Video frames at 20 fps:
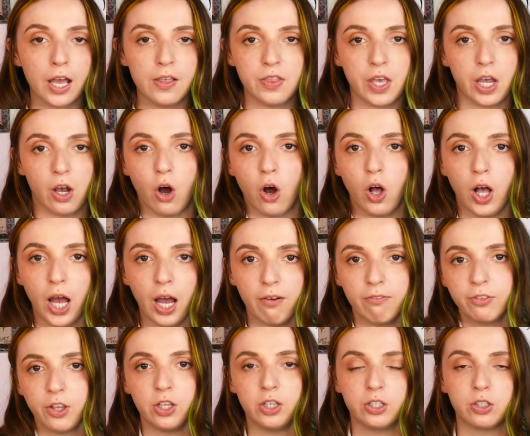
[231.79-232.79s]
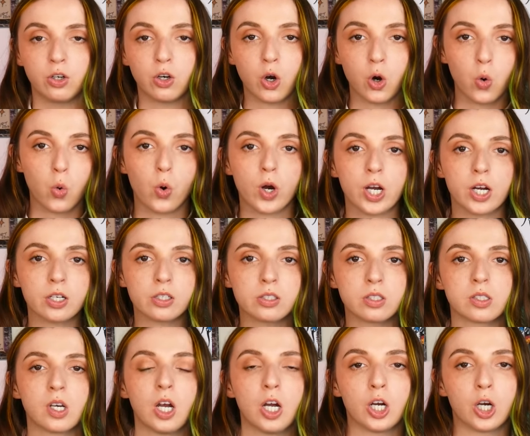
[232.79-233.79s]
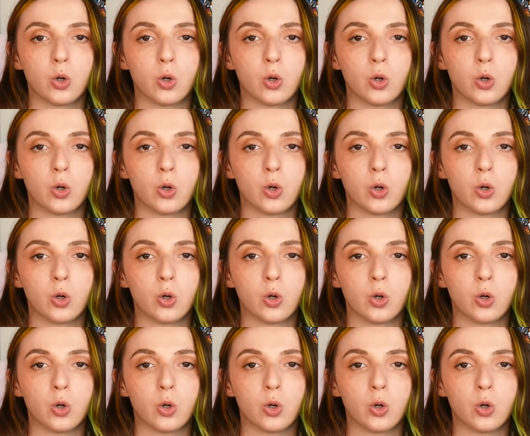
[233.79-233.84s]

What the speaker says: and they all have the little quirks.